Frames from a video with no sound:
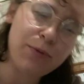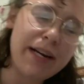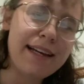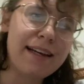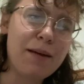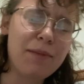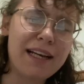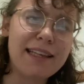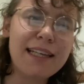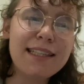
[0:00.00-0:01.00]
reading it and I'm
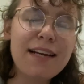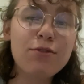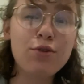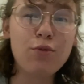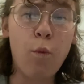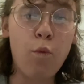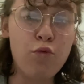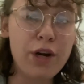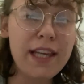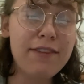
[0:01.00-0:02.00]
like, this sounds
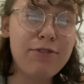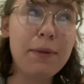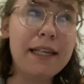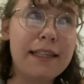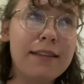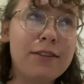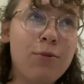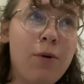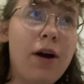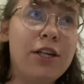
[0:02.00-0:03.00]
really familiar to
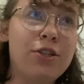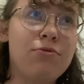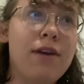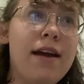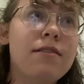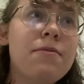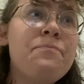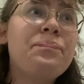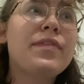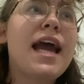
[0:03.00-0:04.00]
what I just read.
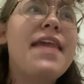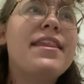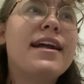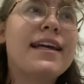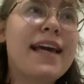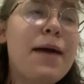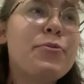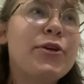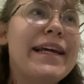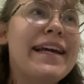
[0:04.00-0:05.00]
And then I
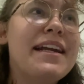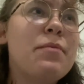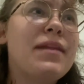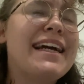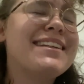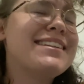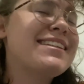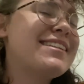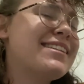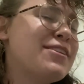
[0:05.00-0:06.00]
kept reading it and I'm like,
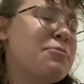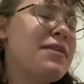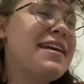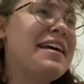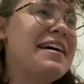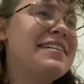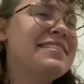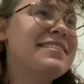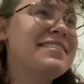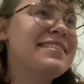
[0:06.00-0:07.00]
stop right there.
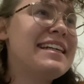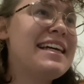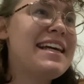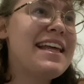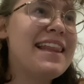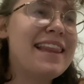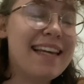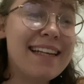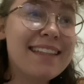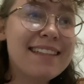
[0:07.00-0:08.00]

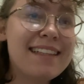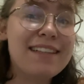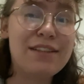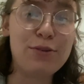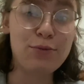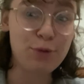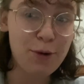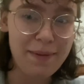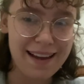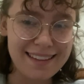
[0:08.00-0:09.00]
This is the
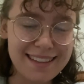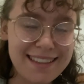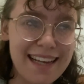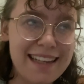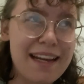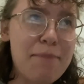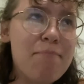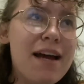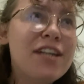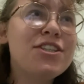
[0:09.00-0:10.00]
romance that they
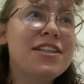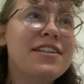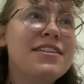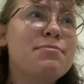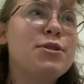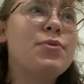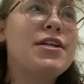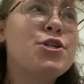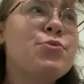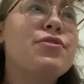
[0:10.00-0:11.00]
mentioned between
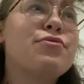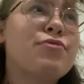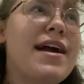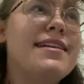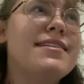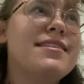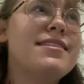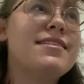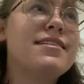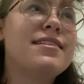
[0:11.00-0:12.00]
two of the
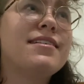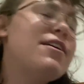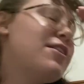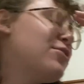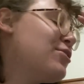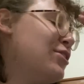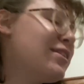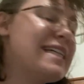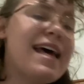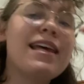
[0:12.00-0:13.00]
friends. So you're
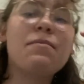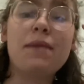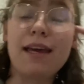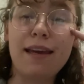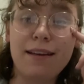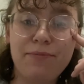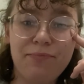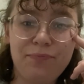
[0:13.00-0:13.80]
telling me